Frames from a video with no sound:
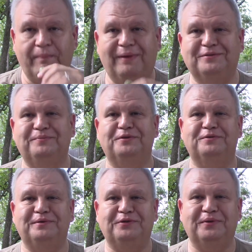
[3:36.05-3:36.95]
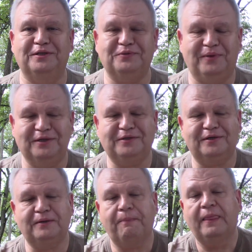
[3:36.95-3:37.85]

I'm supposed to be doing this while I talk.